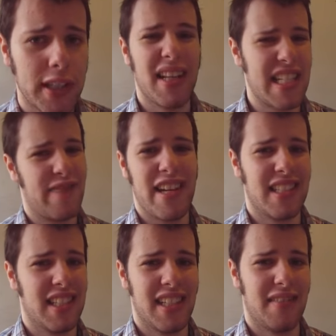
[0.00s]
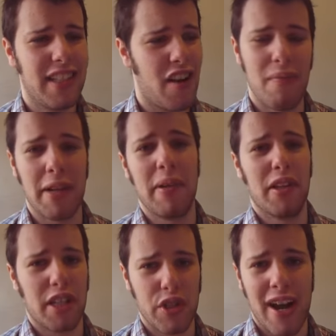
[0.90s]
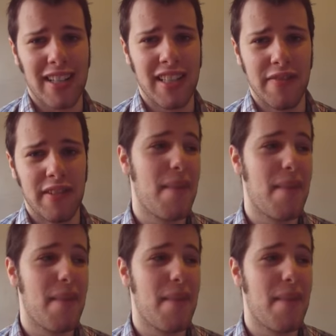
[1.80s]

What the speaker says: but let's face it, they don't make me look attractive.